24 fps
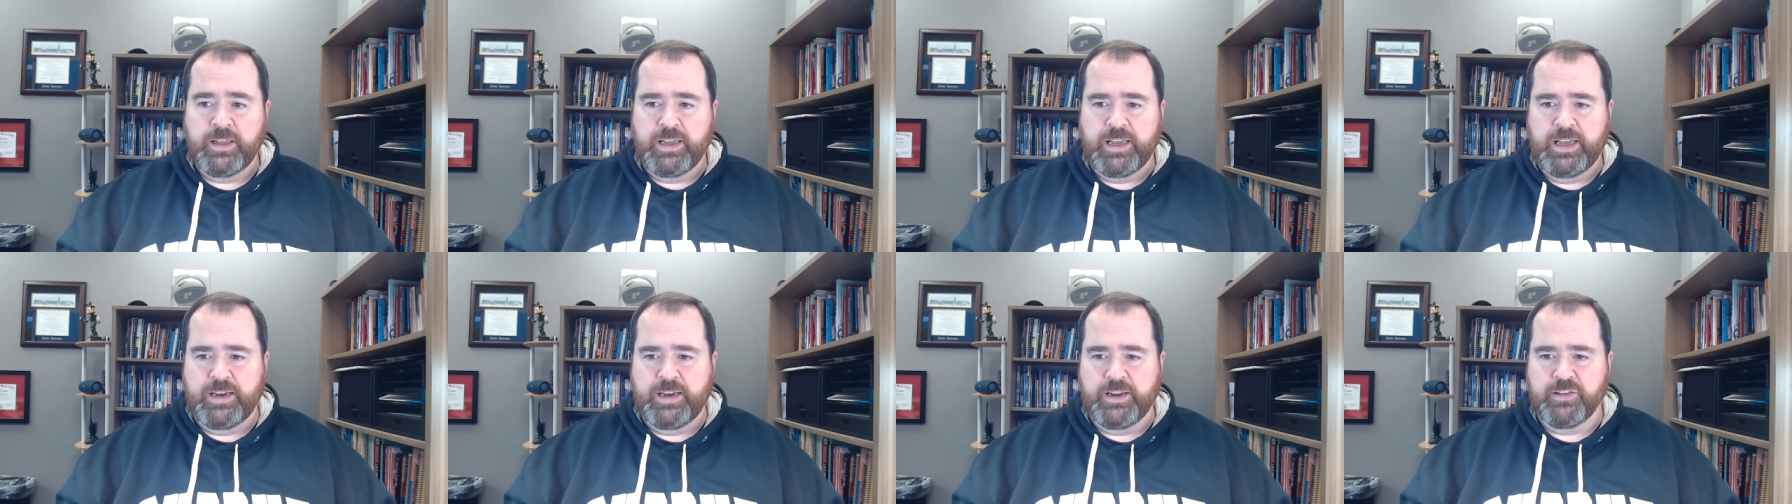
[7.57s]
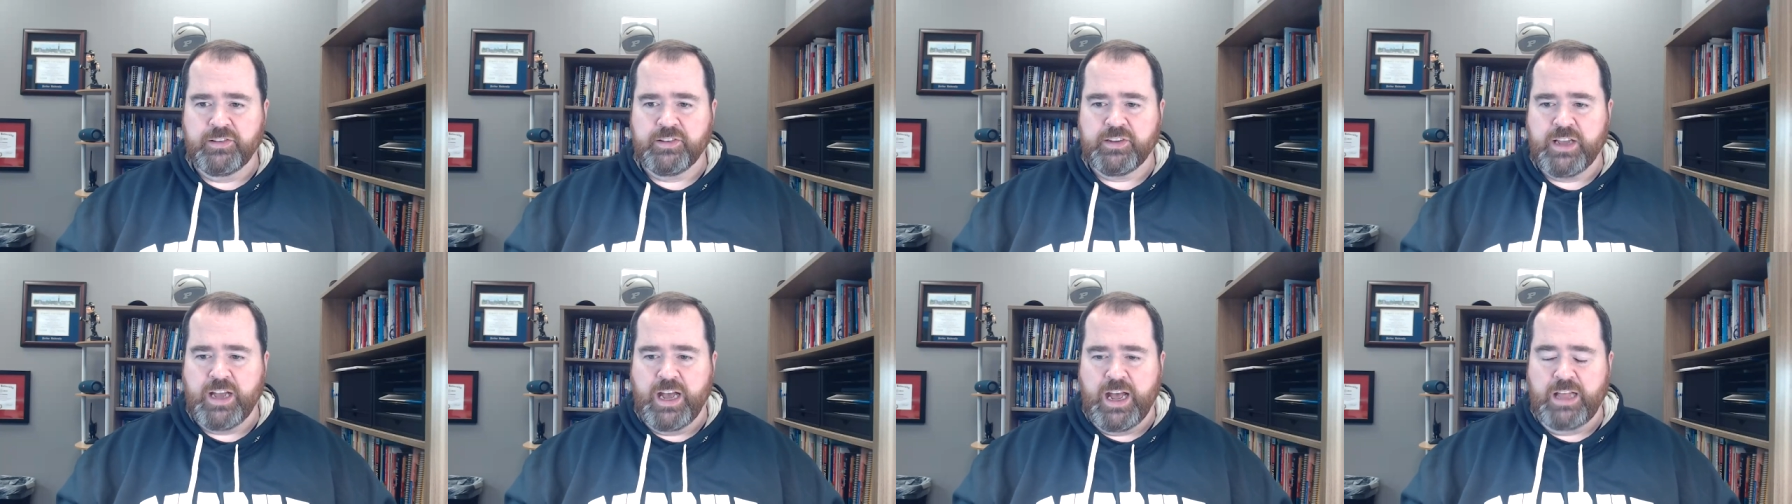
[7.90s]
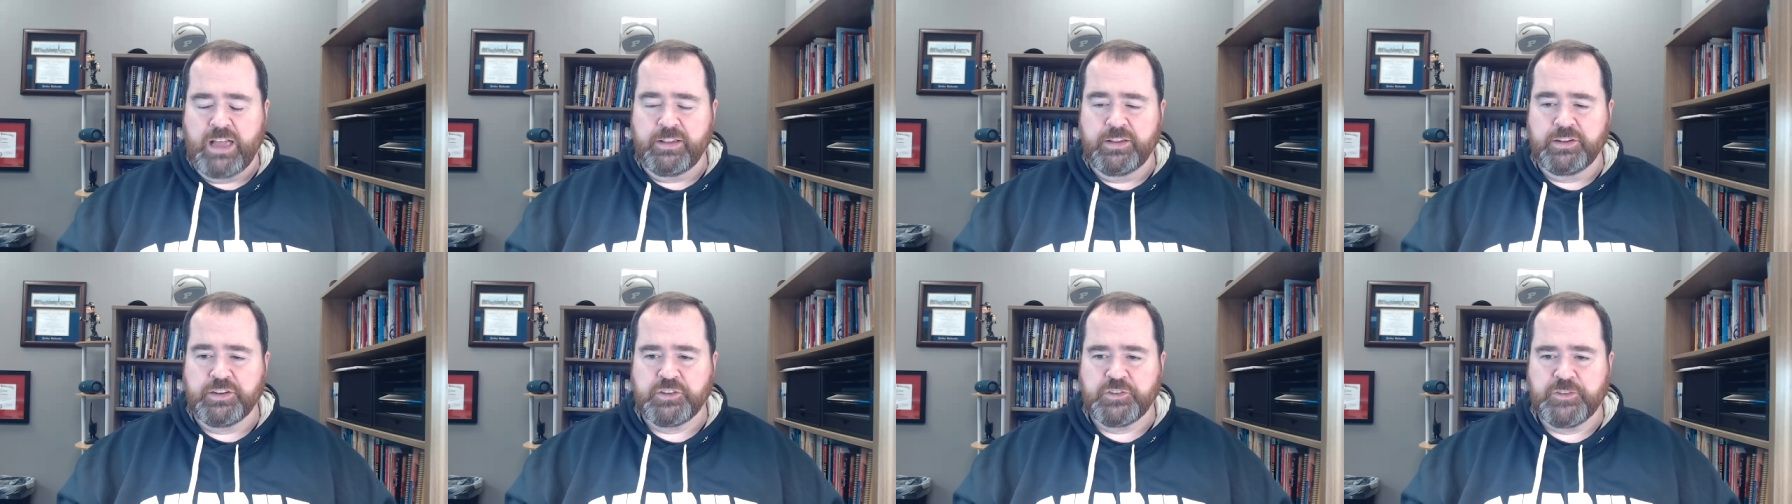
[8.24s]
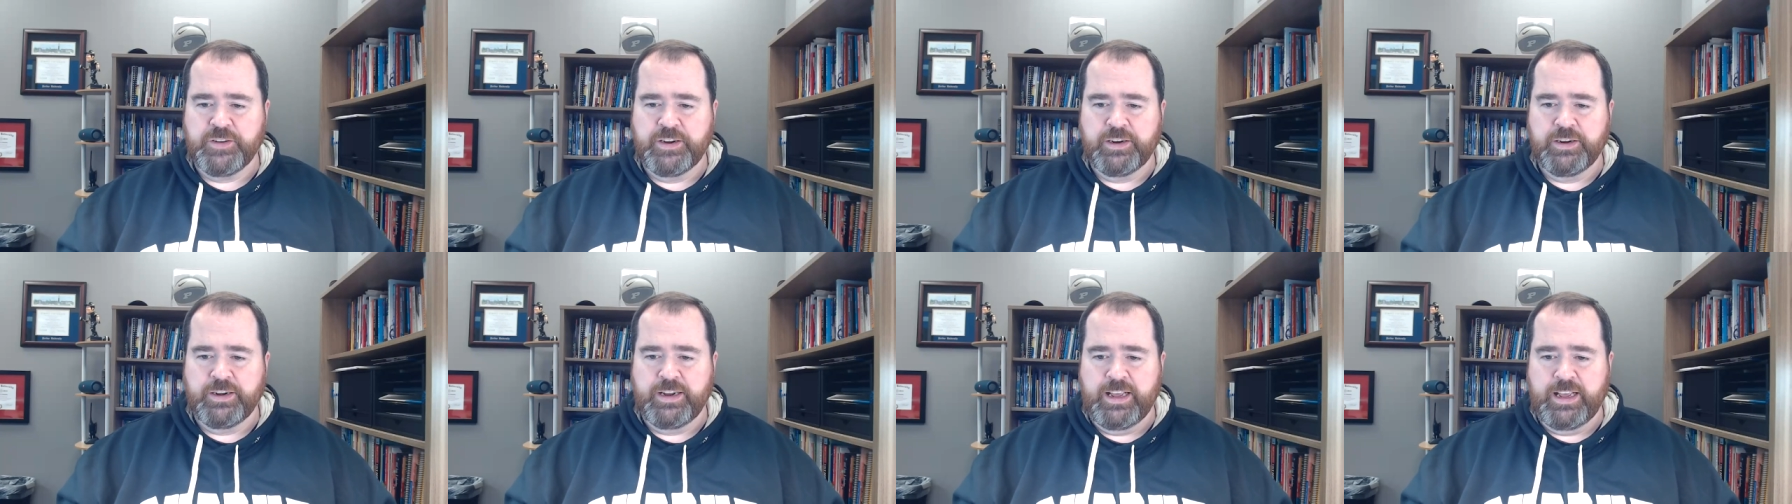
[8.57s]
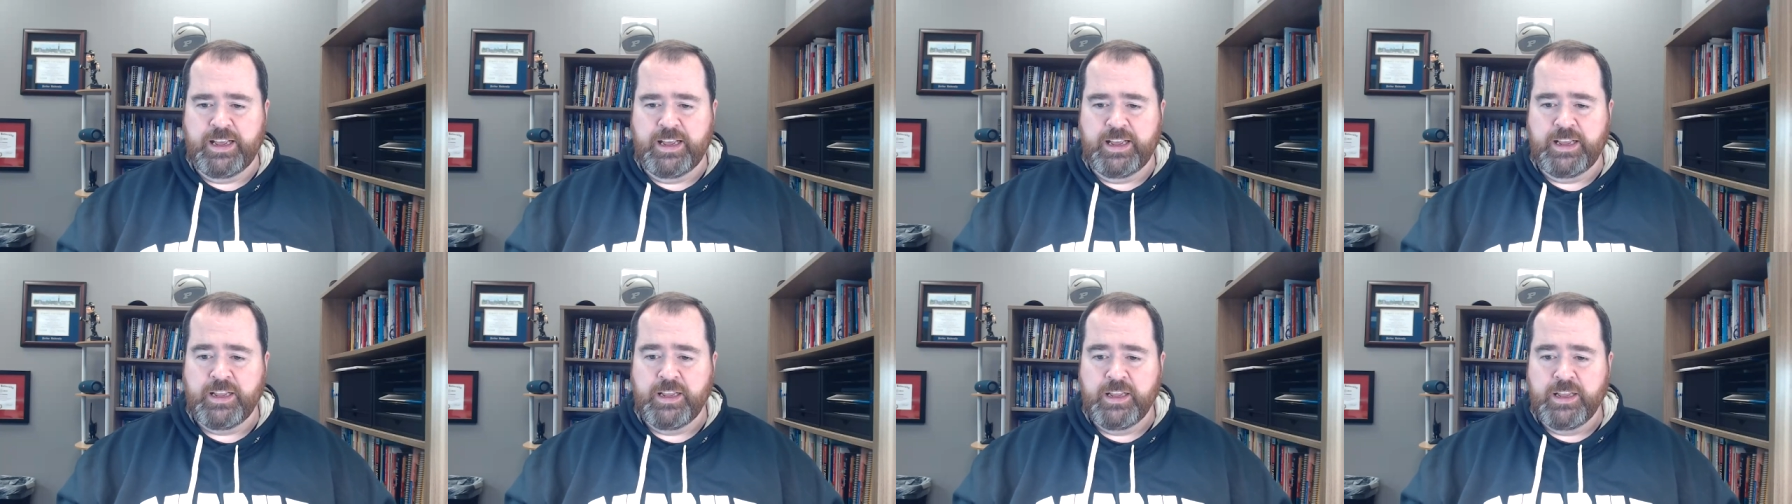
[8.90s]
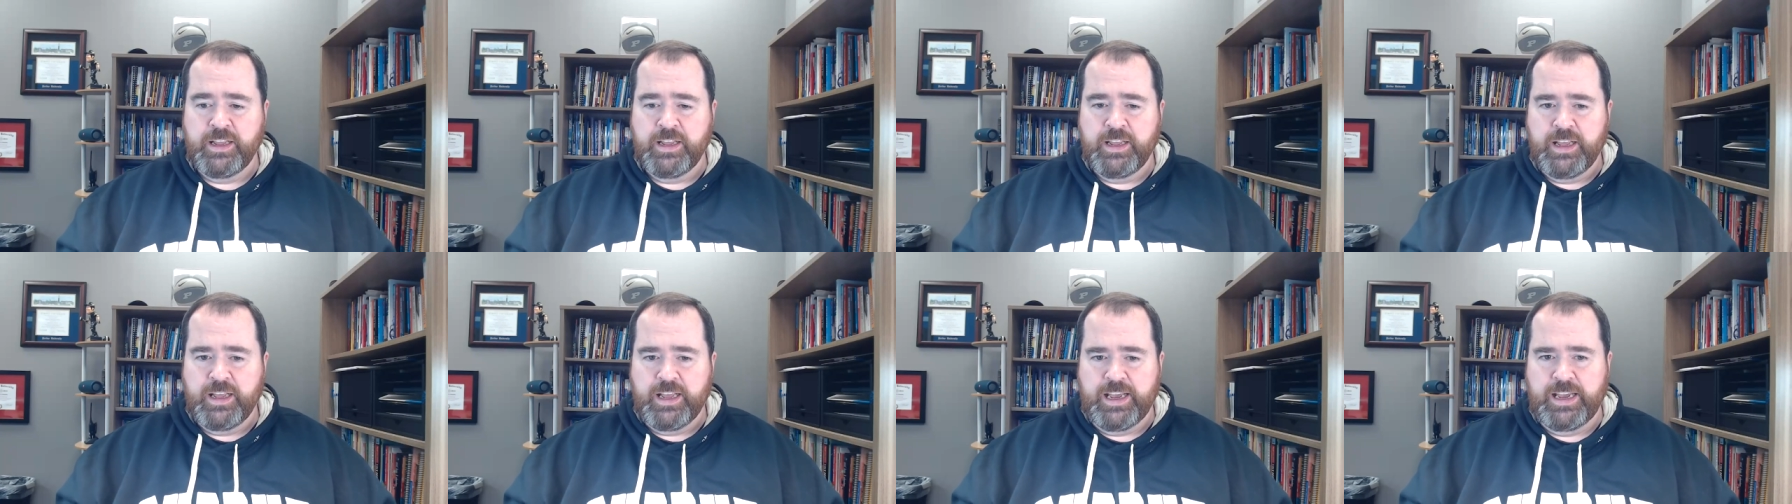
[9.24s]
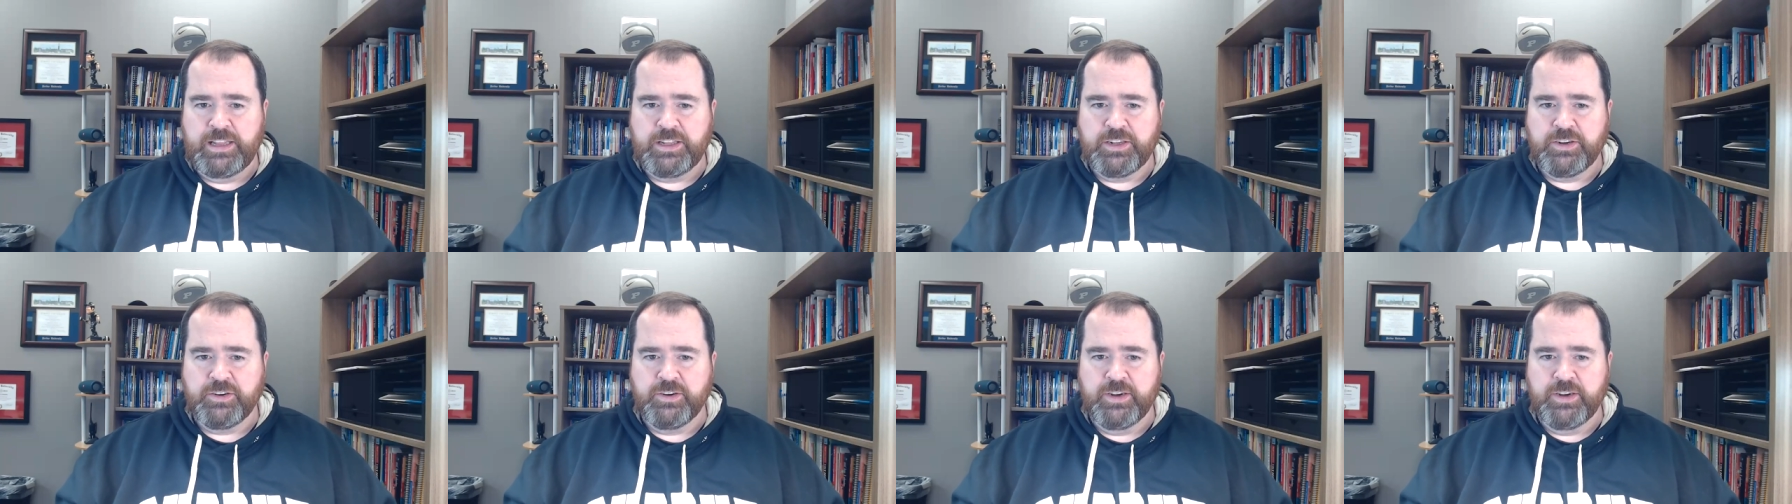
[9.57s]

It is College Fair Day, eighth